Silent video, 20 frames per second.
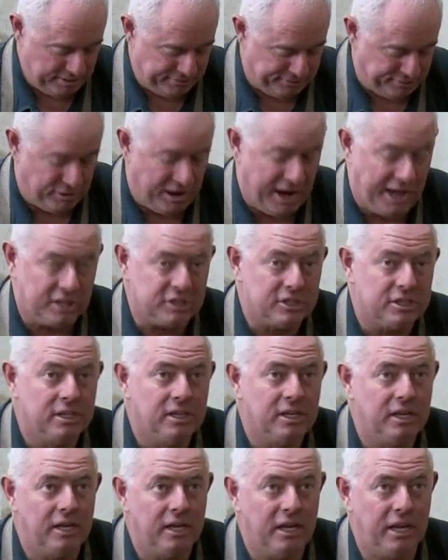For us,
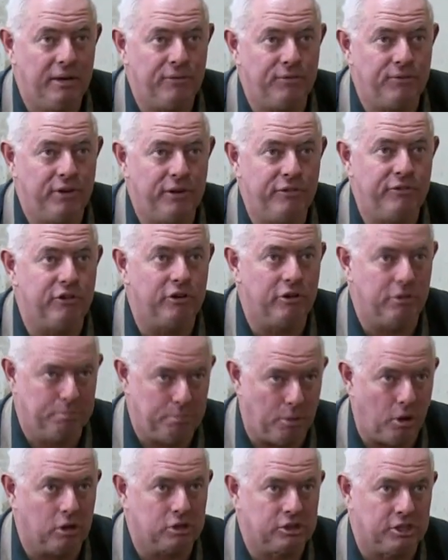if you're a
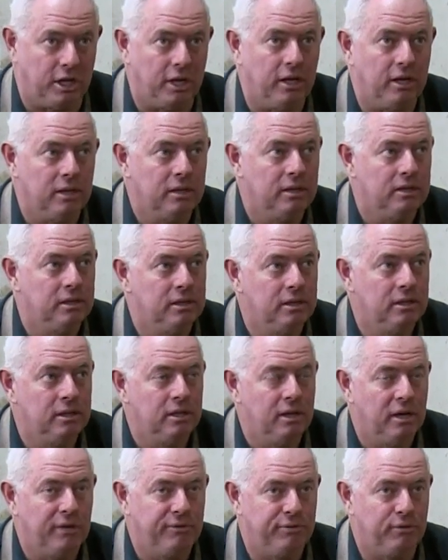boxer,
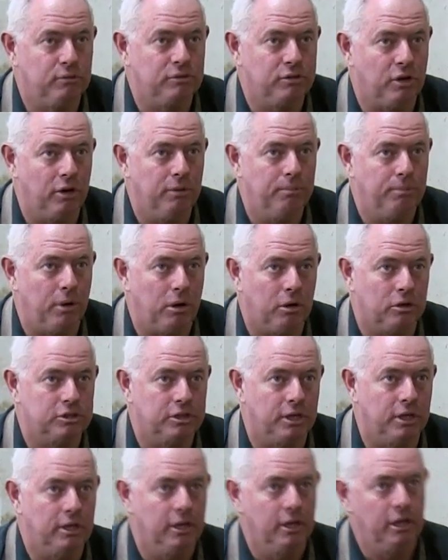full-time
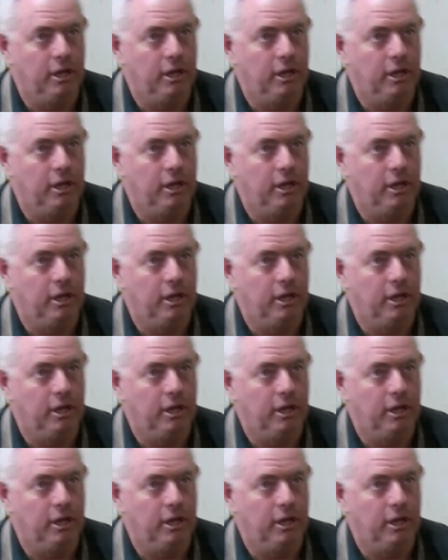boxer,